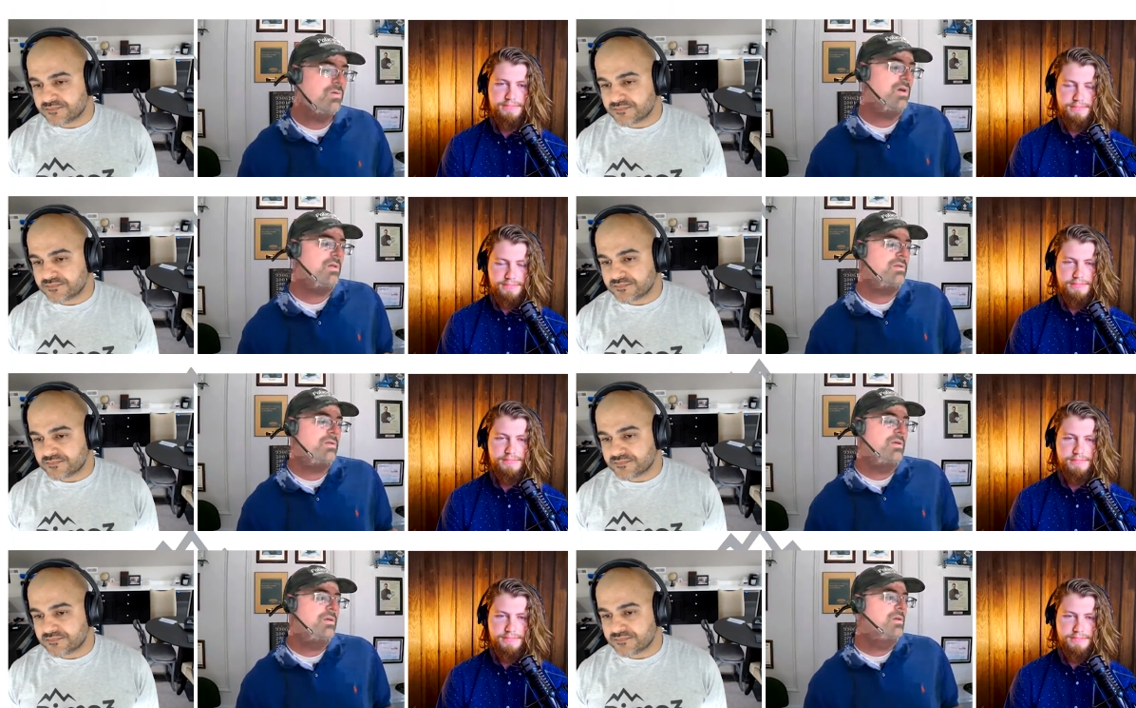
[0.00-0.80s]
Speaker 1: Well,
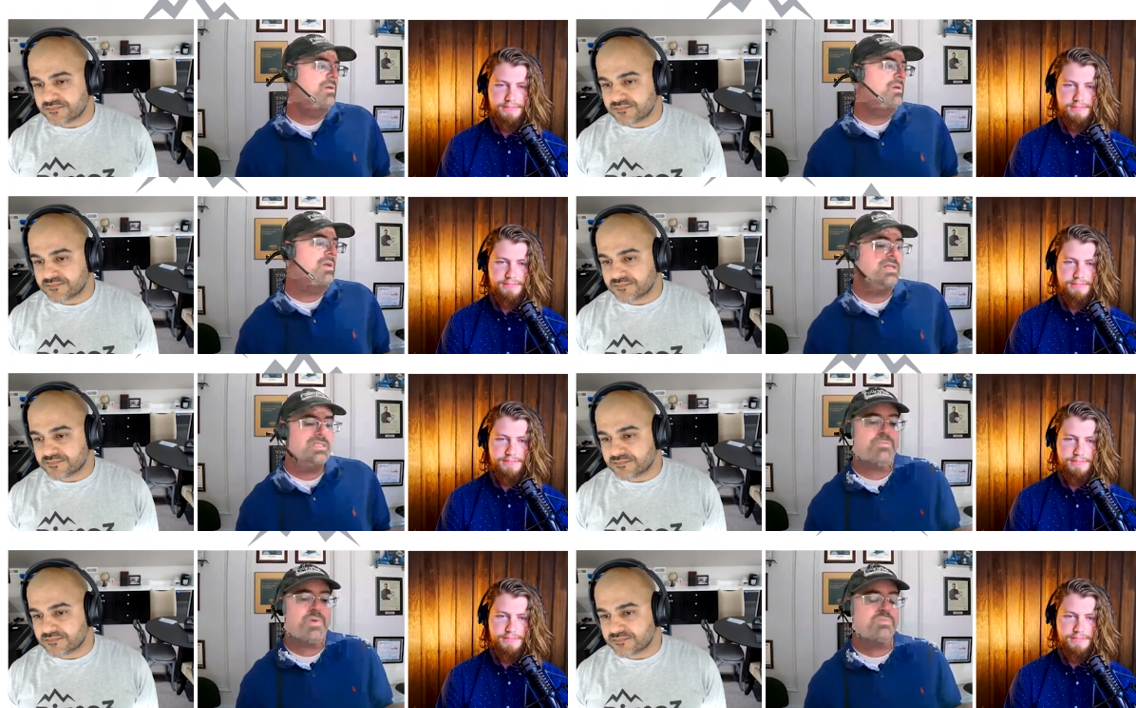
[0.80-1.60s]

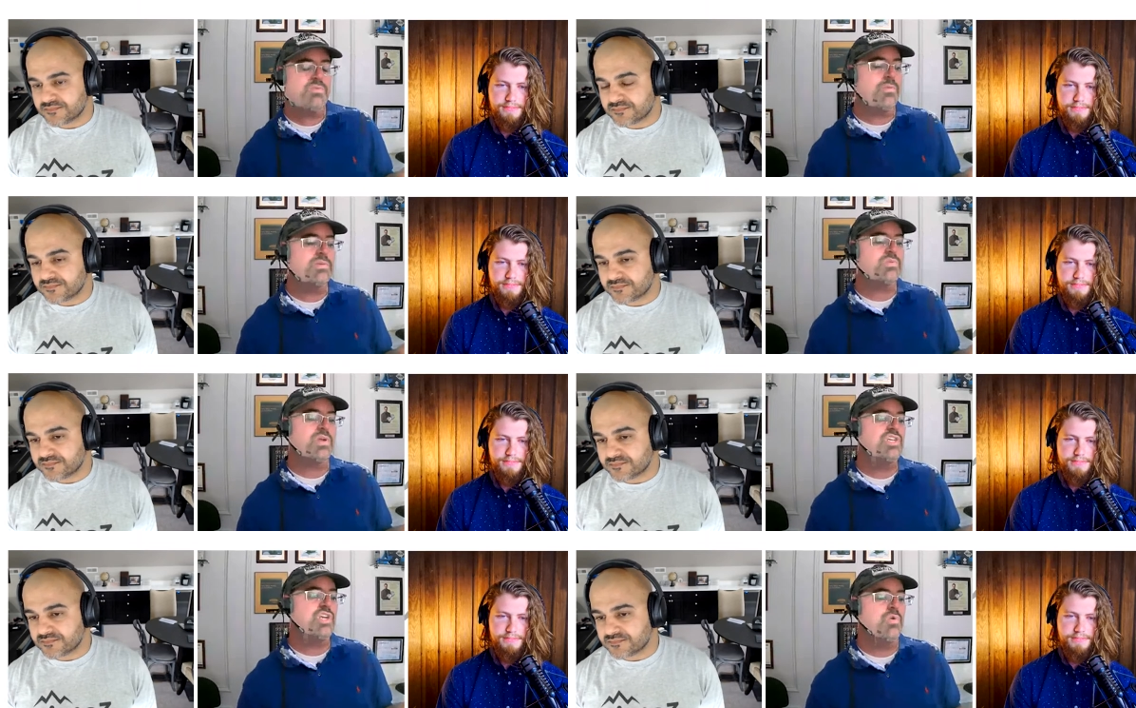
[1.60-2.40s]
it's the price performance
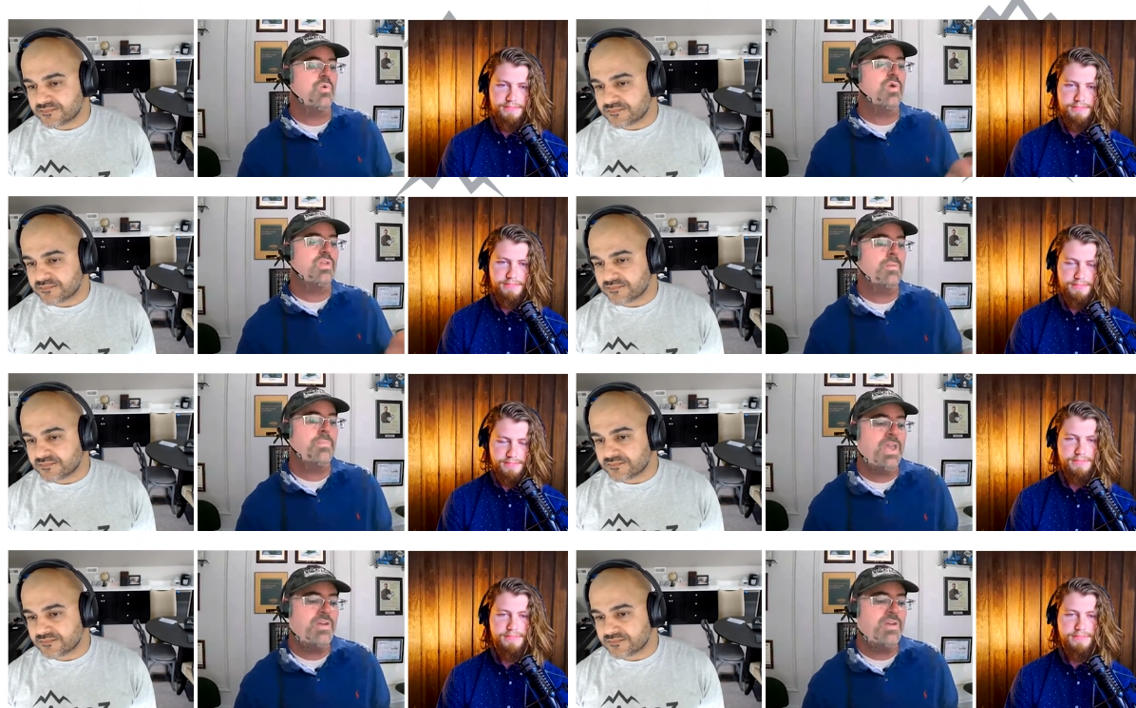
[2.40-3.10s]
ratio we're willing to mm-hmm.